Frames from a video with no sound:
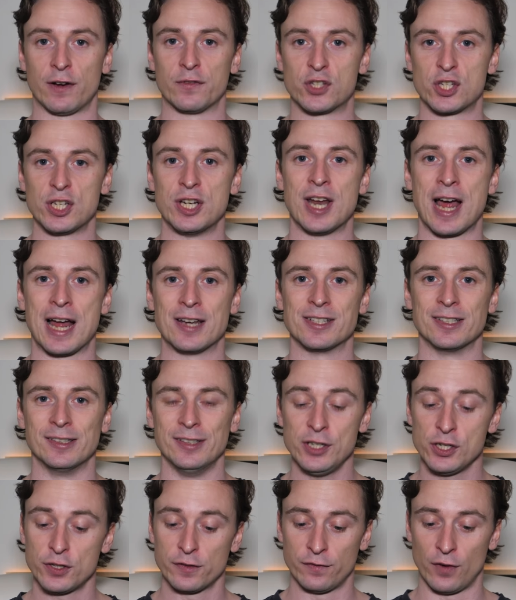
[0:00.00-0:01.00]
I've seen in Andy
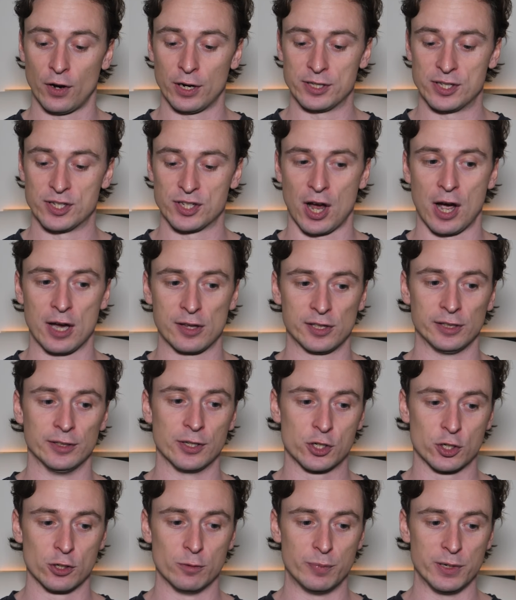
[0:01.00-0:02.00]
Lee's fights, I think
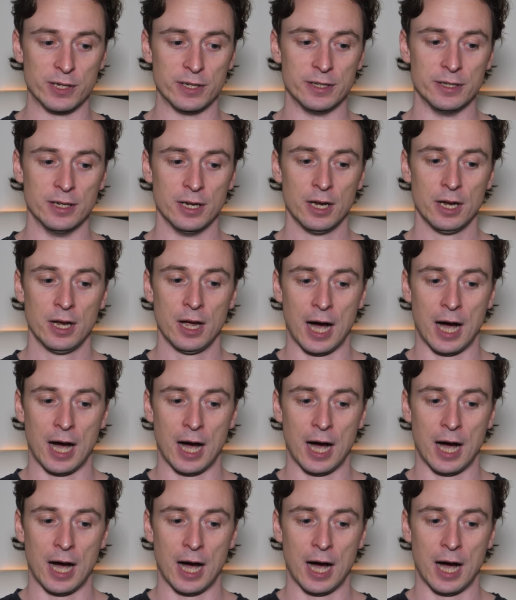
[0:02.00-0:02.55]
this could be